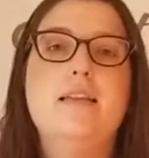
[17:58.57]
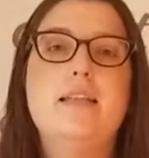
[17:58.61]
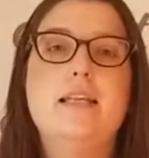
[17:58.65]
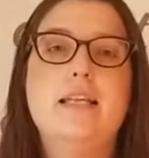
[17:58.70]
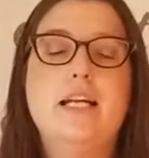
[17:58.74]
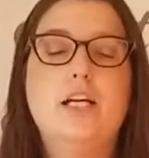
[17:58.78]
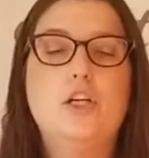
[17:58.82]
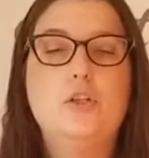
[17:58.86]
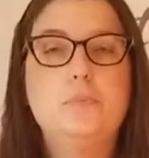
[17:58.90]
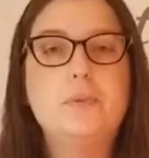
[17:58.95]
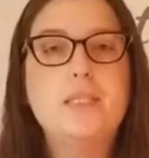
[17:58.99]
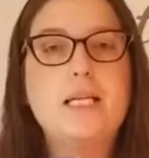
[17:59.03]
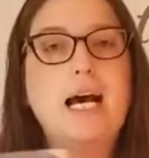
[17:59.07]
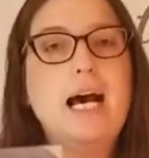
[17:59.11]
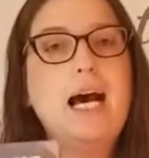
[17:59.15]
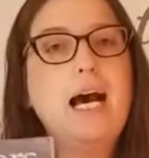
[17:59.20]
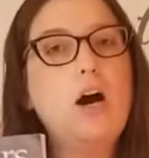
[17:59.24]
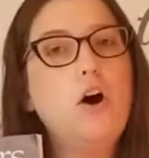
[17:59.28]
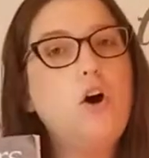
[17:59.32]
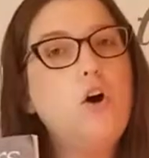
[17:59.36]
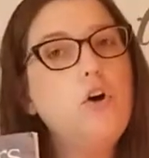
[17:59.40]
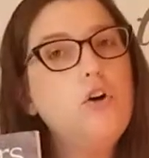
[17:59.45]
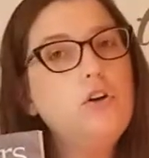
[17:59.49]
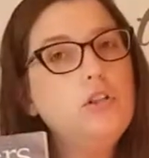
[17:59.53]
that help
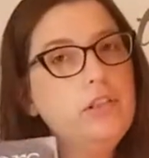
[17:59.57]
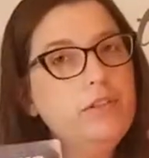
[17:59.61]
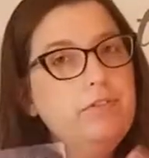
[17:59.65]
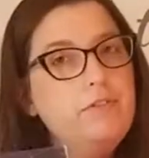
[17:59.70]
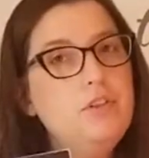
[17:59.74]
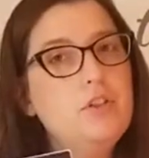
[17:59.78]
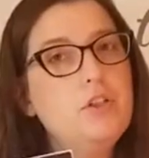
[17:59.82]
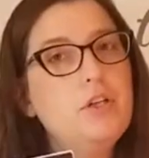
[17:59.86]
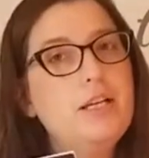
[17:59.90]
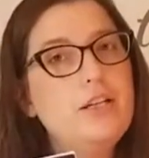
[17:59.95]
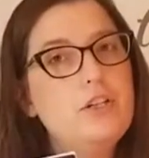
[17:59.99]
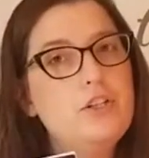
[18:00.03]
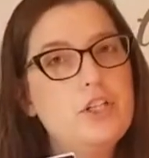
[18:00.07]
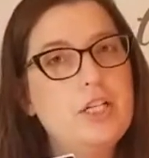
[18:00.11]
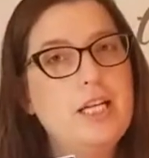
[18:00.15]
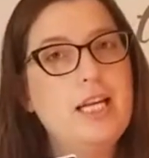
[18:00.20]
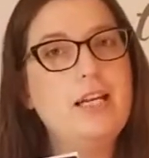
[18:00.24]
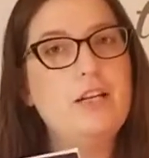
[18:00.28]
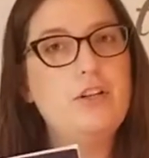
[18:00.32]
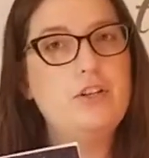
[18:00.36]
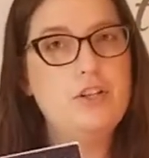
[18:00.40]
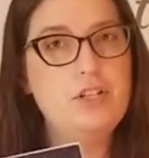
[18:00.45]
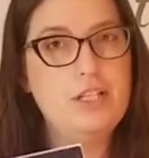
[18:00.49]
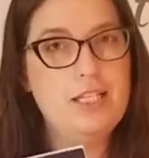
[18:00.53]
tie all of their
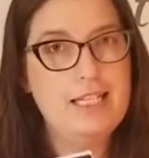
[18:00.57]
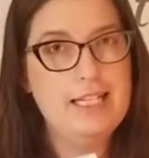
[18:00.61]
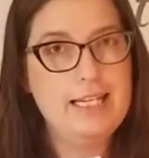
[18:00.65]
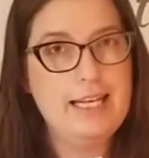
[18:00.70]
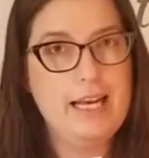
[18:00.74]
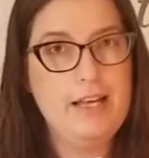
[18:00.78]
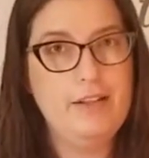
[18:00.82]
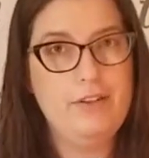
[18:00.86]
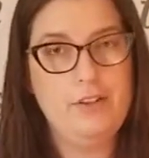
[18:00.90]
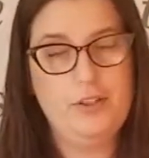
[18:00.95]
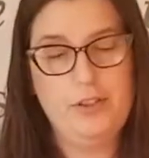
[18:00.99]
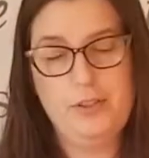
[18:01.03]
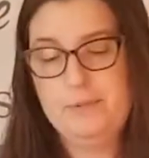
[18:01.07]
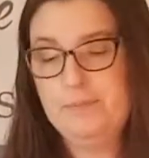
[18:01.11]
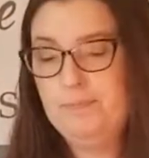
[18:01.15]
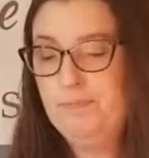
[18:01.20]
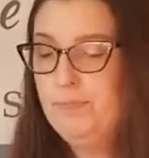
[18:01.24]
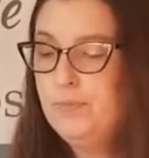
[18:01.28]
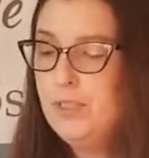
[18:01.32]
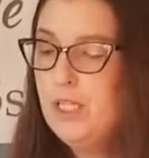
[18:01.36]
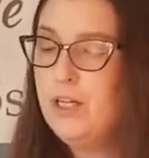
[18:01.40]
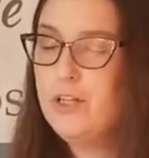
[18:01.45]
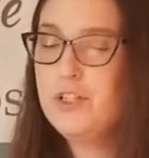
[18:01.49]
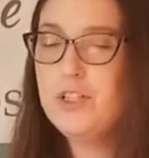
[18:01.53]
education together
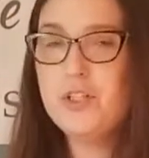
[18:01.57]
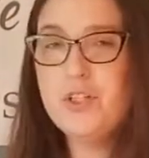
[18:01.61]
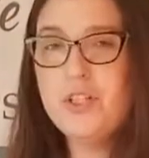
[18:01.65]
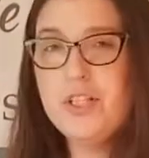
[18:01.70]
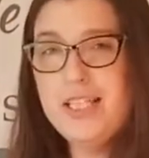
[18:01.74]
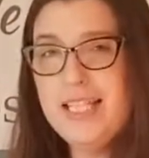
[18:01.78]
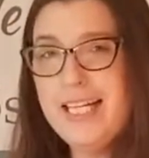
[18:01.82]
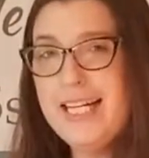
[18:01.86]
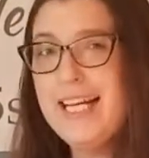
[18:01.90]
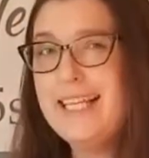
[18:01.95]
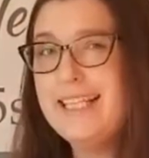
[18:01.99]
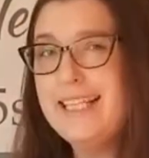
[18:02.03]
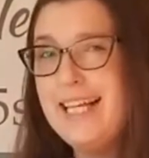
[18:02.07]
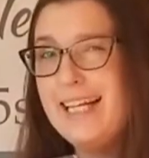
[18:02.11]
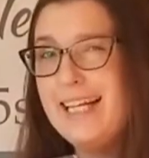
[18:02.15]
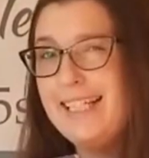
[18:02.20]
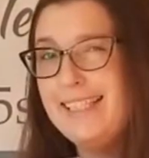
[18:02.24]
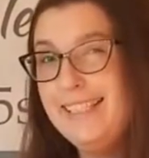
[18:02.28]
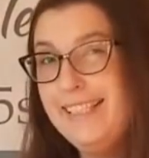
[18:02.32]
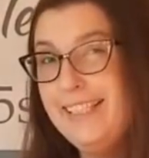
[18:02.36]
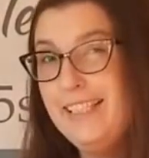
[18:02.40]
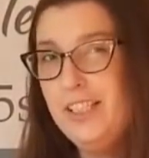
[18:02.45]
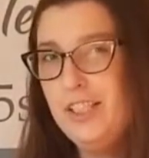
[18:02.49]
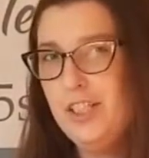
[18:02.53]
so that they get
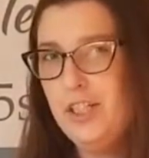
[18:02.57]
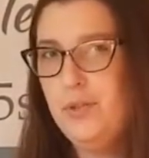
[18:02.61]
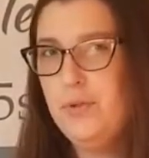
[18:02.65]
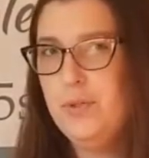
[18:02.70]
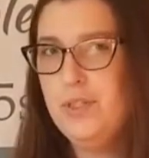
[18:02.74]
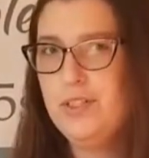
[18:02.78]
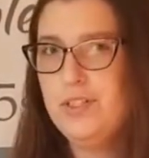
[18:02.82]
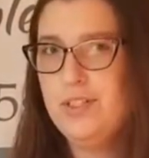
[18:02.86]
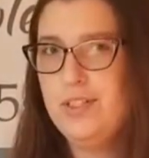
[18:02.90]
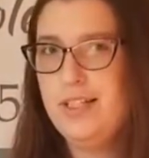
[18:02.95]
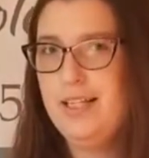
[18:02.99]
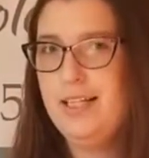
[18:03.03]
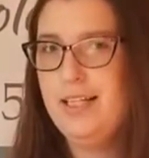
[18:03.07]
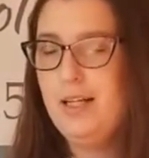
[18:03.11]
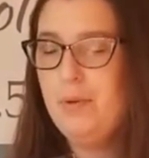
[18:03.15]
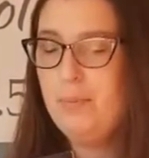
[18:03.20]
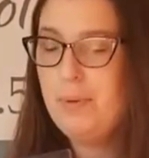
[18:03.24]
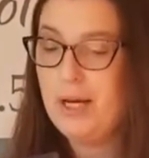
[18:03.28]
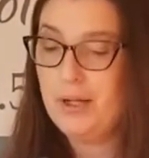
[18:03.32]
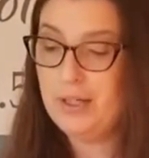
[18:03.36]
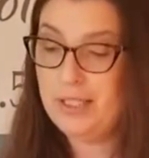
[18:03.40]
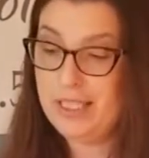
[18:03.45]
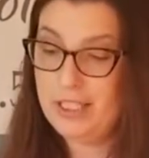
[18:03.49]
that little unit study about